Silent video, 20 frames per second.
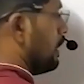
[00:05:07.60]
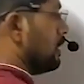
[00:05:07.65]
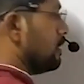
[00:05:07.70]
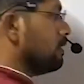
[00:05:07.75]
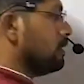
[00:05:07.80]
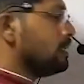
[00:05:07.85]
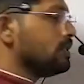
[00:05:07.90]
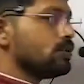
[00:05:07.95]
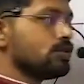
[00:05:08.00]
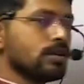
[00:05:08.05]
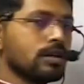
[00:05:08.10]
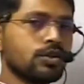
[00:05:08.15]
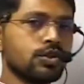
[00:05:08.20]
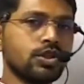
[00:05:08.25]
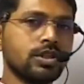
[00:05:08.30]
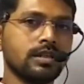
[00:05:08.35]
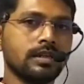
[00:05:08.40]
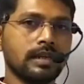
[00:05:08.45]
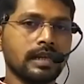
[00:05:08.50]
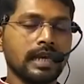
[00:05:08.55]
This
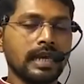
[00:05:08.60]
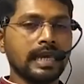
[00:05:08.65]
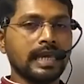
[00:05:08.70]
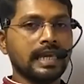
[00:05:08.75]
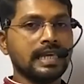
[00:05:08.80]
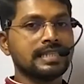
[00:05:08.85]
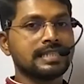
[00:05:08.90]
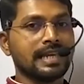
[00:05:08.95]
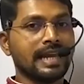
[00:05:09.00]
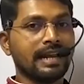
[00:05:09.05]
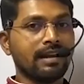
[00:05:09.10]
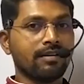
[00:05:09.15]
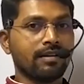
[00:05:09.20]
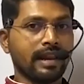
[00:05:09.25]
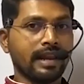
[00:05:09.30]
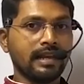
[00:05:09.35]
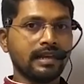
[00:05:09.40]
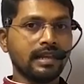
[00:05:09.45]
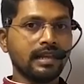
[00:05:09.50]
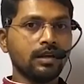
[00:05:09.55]
structure is
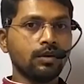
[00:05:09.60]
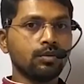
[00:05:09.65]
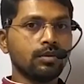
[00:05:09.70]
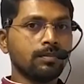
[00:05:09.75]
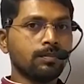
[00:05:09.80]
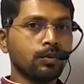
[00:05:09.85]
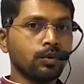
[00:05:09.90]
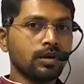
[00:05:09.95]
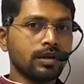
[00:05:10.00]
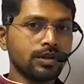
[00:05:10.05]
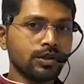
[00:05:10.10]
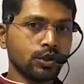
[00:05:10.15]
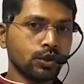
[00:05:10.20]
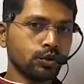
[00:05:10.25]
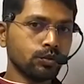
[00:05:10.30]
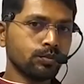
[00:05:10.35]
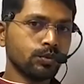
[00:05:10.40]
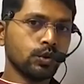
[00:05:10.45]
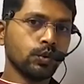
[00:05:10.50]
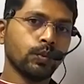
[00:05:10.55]
attracting to the pollen
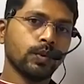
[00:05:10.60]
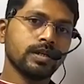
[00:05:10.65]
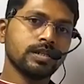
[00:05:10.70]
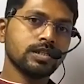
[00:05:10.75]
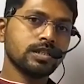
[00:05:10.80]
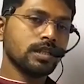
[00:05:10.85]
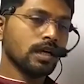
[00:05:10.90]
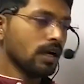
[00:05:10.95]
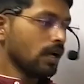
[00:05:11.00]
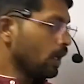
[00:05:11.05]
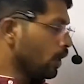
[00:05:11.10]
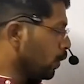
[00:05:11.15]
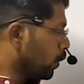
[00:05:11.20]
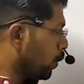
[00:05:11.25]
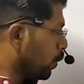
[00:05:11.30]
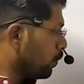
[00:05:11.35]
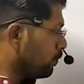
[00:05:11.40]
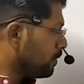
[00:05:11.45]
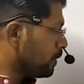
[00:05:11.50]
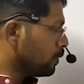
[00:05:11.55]
tube towards the
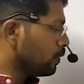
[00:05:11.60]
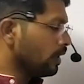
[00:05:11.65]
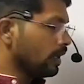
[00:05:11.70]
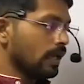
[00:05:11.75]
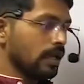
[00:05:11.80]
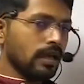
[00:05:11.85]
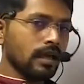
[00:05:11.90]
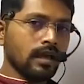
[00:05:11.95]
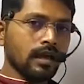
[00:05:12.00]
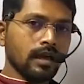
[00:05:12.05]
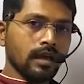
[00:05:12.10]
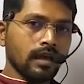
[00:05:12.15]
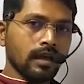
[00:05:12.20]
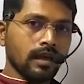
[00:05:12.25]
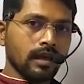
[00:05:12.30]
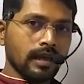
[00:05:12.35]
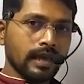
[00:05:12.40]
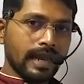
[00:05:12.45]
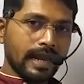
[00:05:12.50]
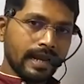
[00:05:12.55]
ovule
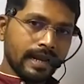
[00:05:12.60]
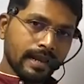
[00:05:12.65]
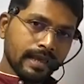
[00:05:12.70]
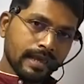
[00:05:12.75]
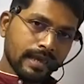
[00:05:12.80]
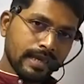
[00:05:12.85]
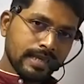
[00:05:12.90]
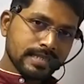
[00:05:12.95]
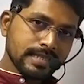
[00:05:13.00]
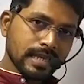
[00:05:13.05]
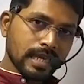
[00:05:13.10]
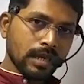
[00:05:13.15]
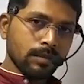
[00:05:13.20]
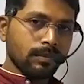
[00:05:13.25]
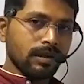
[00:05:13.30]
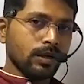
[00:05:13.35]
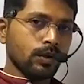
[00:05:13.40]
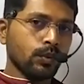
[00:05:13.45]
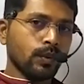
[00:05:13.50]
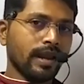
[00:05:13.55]
and is
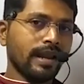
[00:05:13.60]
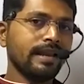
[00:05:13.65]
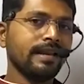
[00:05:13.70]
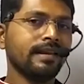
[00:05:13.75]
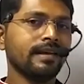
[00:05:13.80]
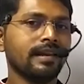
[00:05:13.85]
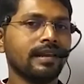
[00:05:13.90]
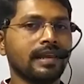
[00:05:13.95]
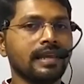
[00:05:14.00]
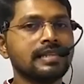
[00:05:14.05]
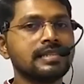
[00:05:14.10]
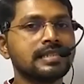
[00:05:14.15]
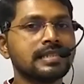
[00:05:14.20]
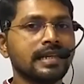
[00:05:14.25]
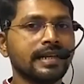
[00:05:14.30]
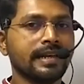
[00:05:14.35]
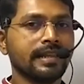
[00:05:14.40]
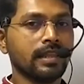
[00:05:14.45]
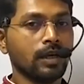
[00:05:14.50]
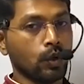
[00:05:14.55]
able to enter
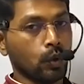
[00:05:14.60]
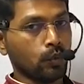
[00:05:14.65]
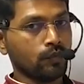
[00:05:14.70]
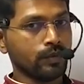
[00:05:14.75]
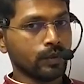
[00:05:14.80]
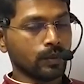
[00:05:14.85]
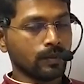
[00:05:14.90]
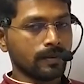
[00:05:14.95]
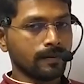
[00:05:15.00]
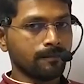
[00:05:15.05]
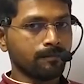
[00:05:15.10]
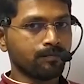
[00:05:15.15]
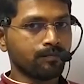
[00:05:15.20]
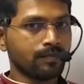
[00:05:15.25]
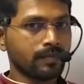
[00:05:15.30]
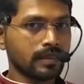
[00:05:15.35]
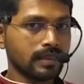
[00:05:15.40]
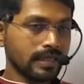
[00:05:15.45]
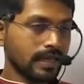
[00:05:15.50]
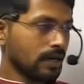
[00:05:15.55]
inside the ovule.
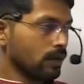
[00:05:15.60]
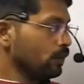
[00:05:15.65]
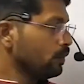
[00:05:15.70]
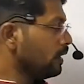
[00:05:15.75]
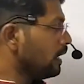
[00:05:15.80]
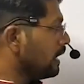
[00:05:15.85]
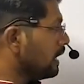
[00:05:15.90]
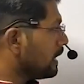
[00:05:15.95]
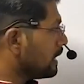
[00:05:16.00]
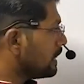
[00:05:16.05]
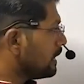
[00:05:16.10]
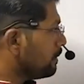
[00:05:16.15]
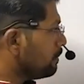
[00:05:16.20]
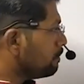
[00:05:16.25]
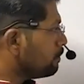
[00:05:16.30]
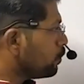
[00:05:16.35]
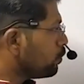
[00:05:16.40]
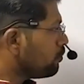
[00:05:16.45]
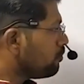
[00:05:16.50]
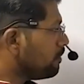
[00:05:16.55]
Now, the
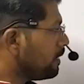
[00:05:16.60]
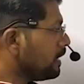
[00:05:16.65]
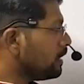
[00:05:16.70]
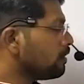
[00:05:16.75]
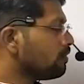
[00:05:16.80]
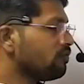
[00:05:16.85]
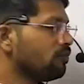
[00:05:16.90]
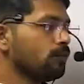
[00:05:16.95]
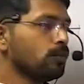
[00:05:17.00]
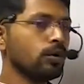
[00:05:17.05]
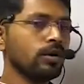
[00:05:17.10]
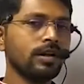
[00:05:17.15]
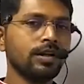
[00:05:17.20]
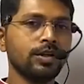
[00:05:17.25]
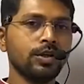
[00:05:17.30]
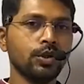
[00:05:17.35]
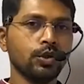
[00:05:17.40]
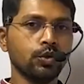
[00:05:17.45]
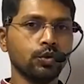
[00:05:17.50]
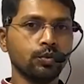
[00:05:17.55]
movement of
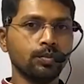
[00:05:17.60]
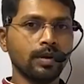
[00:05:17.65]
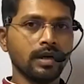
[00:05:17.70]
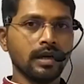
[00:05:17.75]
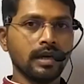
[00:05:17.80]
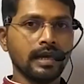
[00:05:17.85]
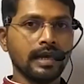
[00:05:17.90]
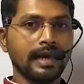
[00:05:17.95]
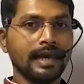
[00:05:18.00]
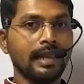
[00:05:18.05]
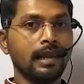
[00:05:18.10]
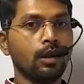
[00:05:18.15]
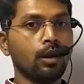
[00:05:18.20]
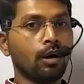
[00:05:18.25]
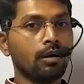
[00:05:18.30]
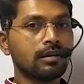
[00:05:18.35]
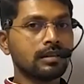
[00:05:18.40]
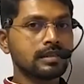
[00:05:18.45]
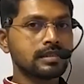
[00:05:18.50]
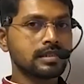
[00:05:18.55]
pollen tube
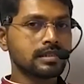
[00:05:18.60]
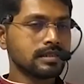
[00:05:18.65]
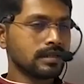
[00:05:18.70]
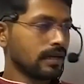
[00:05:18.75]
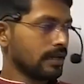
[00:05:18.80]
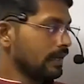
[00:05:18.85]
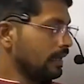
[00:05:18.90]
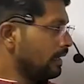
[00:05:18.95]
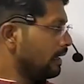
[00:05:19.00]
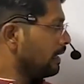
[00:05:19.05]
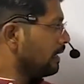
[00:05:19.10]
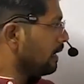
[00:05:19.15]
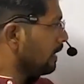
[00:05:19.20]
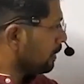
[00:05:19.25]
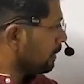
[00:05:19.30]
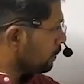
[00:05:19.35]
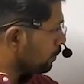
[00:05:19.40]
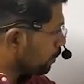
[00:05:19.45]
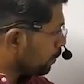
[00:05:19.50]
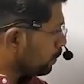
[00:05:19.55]
along the style,
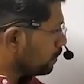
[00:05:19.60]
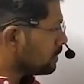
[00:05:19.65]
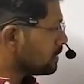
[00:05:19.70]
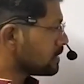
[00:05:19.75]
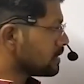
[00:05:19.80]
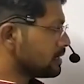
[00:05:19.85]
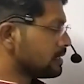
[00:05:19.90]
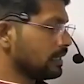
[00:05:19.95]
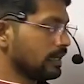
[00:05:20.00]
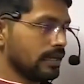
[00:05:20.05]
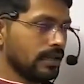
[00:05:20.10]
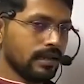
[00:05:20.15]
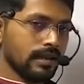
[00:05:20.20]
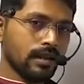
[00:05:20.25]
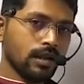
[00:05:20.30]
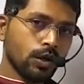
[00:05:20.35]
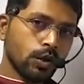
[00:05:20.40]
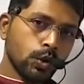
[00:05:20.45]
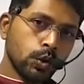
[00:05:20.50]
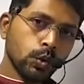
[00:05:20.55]
through the style
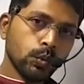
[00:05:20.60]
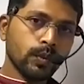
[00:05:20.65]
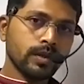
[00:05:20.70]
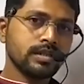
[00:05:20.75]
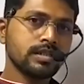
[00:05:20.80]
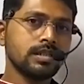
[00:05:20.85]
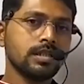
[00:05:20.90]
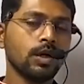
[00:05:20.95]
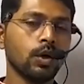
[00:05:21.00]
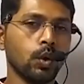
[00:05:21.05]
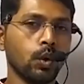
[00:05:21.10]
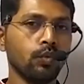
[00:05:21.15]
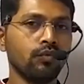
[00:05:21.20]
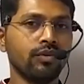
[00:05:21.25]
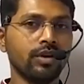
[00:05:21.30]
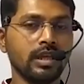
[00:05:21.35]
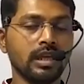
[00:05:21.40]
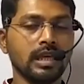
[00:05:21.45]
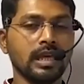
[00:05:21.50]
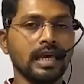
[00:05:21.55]
towards the
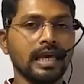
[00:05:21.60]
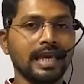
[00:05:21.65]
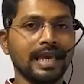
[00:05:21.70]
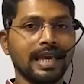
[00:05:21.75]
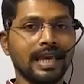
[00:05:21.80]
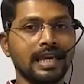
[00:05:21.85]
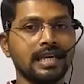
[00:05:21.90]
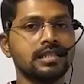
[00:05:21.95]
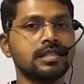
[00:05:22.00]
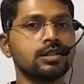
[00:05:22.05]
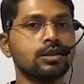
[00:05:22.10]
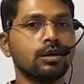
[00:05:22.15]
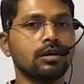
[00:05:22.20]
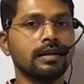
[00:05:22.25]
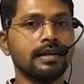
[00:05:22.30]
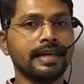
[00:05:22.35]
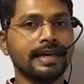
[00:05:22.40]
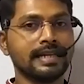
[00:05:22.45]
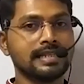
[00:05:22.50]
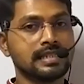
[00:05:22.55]
ovary is
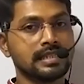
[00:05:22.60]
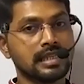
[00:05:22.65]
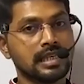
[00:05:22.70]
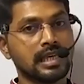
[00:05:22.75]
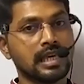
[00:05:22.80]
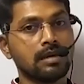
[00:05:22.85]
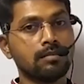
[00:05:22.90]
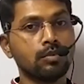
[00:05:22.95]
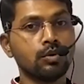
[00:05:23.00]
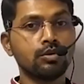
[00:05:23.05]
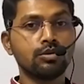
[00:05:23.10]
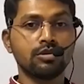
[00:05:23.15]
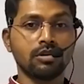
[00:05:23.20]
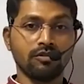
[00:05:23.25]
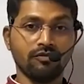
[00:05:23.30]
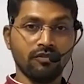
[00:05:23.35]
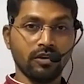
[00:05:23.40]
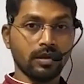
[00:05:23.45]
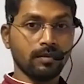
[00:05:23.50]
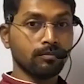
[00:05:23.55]
called as
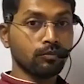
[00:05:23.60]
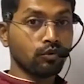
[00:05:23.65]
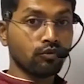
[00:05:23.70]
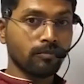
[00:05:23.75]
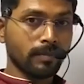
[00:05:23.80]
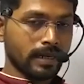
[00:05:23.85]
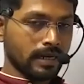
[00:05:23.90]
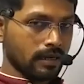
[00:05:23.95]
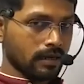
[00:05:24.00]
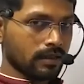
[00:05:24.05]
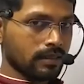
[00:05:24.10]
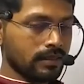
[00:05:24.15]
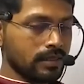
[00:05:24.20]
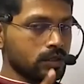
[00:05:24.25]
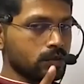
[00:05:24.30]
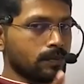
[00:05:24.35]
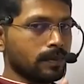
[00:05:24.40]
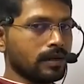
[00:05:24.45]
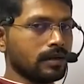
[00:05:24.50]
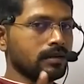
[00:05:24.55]
chemotrophic movement.
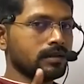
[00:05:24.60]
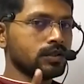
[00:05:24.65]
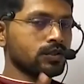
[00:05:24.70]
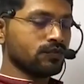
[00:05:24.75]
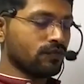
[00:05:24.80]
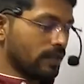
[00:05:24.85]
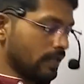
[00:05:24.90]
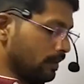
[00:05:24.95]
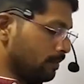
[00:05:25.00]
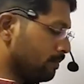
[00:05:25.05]
This part is very